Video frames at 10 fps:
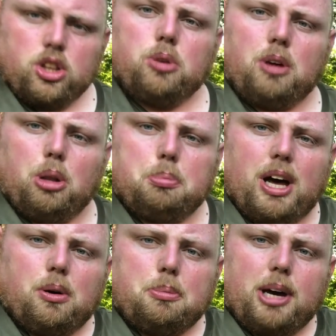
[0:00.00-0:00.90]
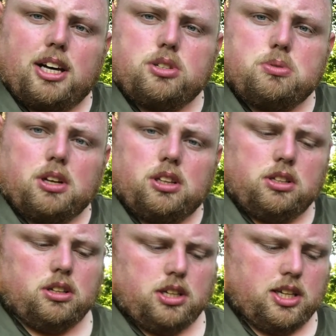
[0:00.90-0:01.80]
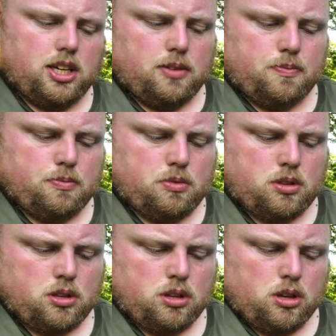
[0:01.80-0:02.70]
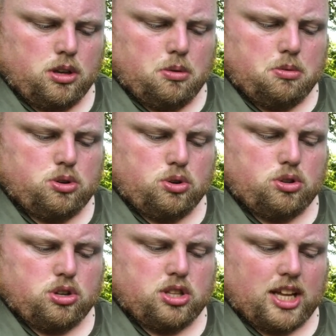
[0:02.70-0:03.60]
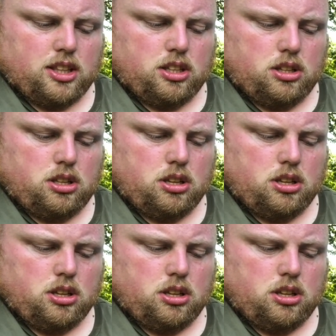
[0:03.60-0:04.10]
wall power pack as well, with just the standard